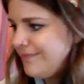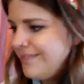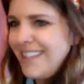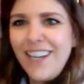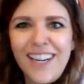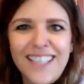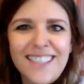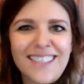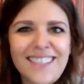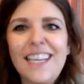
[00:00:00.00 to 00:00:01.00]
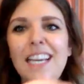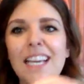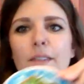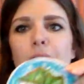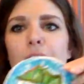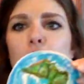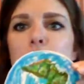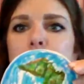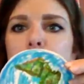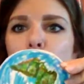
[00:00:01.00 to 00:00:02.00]
Here it is. If it actually
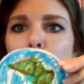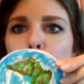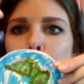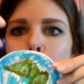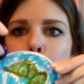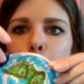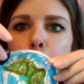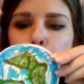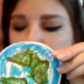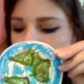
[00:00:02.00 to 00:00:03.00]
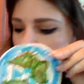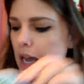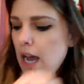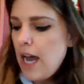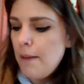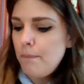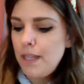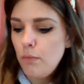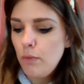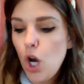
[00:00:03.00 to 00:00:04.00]
hits Earth, boop,
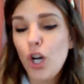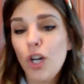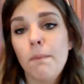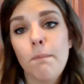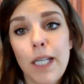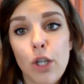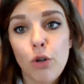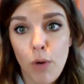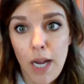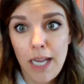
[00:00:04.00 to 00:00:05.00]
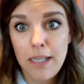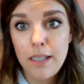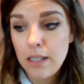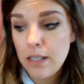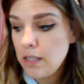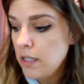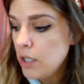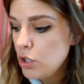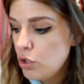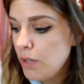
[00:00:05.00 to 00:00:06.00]
then we call it a meteorite.
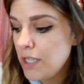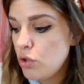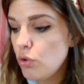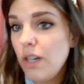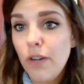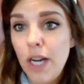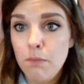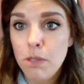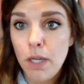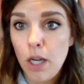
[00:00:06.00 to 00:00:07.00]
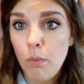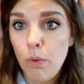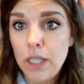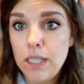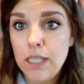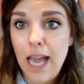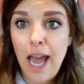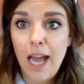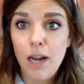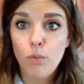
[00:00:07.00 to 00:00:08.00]
So it has 3 different names depending on where it's
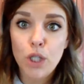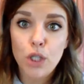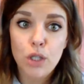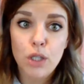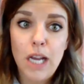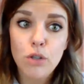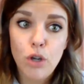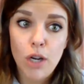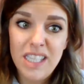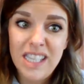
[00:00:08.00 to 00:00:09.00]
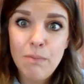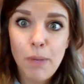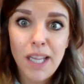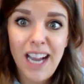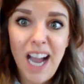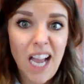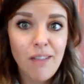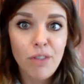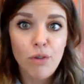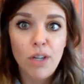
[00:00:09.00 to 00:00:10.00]
at, which sounds crazy, but like I
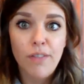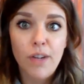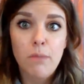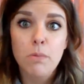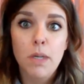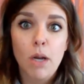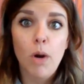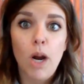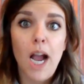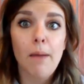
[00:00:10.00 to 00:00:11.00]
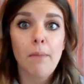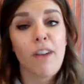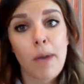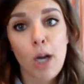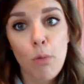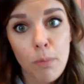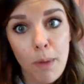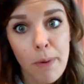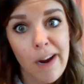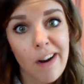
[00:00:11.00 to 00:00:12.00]
have 3 different names depending on where I am. If I'm at home with
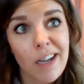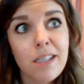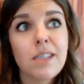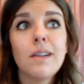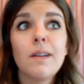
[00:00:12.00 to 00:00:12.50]
my parents,